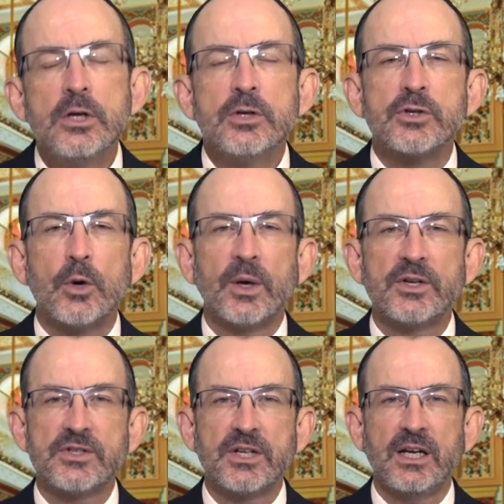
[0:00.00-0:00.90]
So we
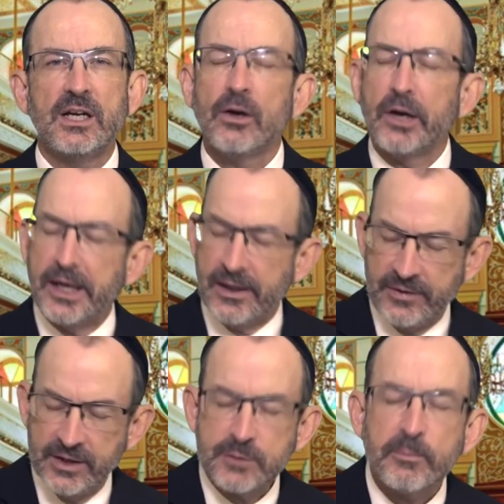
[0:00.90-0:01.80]
see in
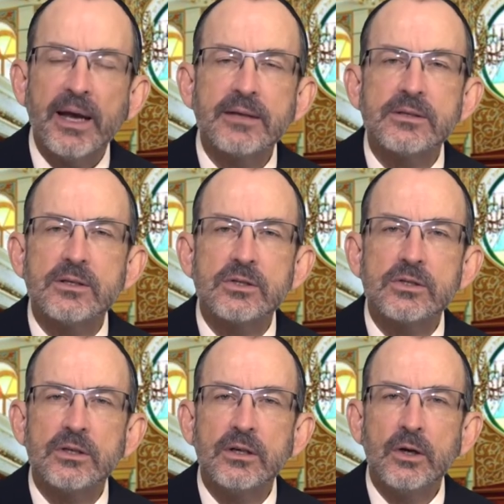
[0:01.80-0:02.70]
this
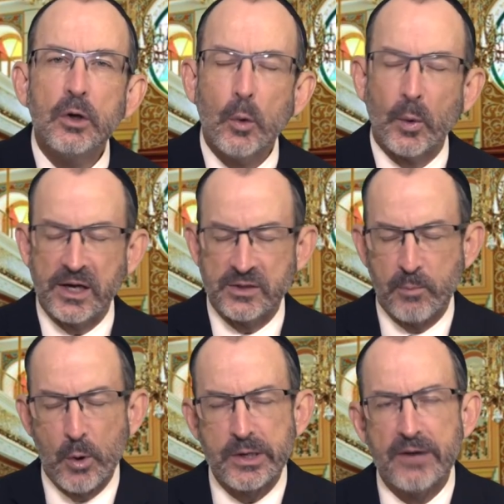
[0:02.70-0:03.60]
passage what I
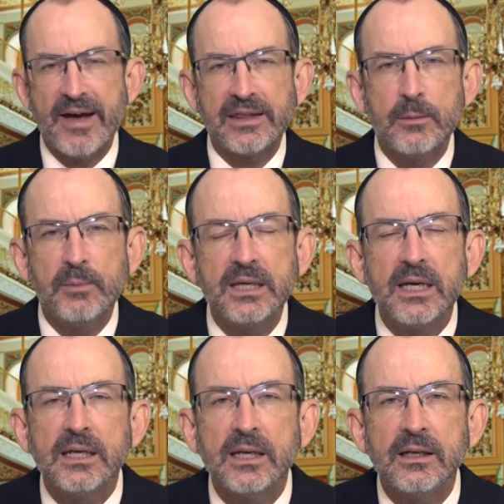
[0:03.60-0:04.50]
spoke of at the
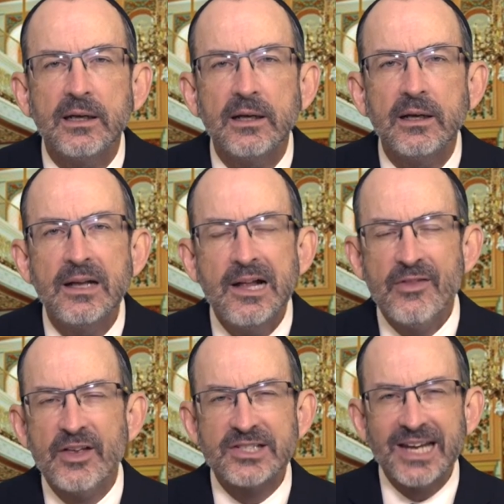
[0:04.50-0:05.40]
beginning
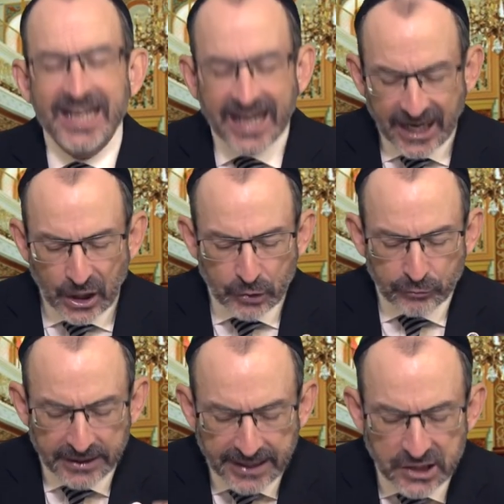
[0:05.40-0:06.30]
this inherent
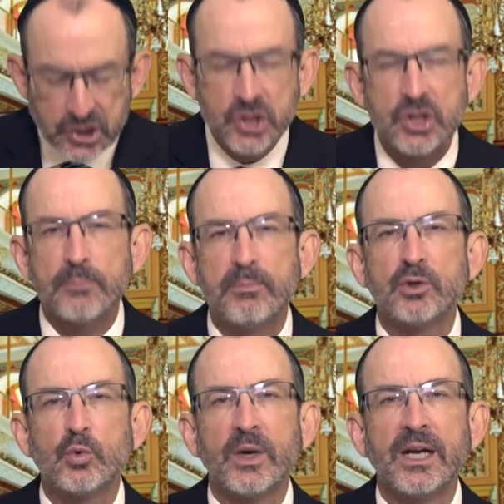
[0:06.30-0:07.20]
relationship
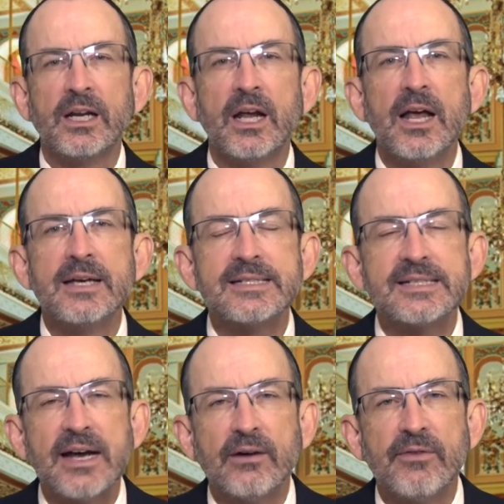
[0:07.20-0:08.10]
between
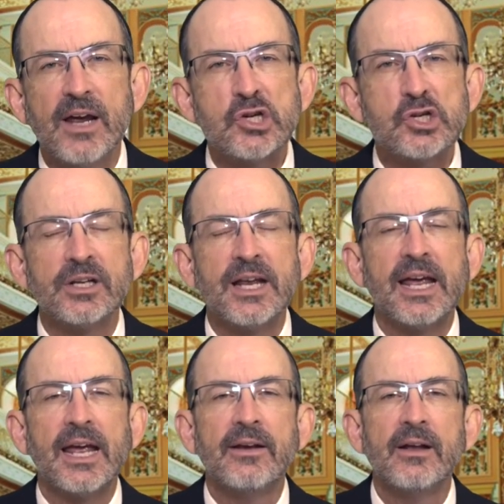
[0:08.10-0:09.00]
salvation
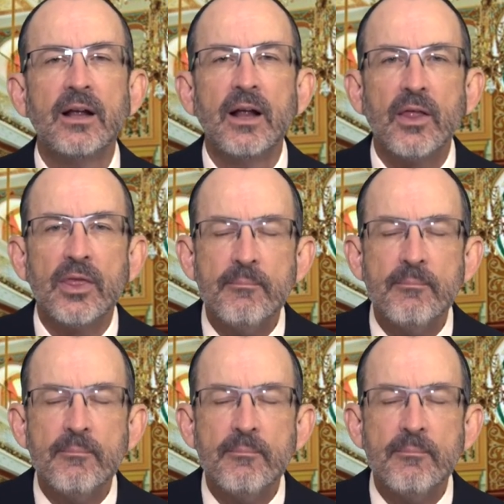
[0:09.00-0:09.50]
and the